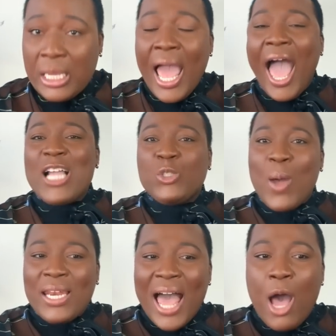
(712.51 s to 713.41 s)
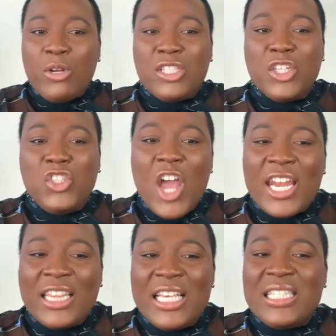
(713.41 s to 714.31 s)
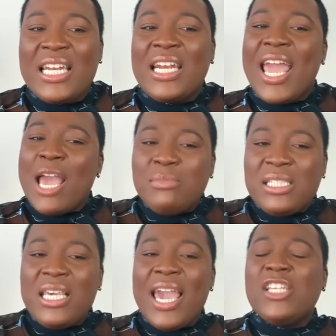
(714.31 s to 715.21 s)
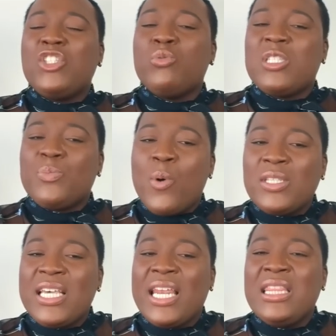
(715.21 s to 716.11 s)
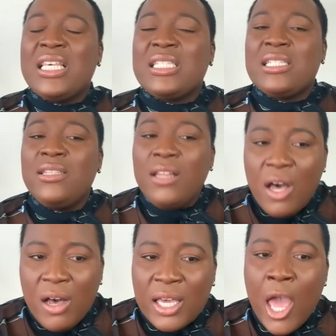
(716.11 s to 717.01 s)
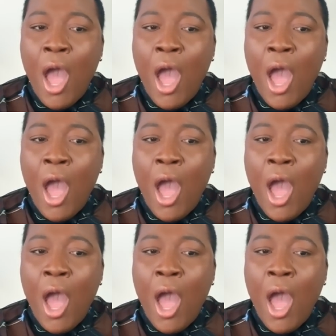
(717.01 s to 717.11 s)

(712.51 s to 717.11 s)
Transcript: Ajua Loud is a journalist and an MC, and she was spotted in this look.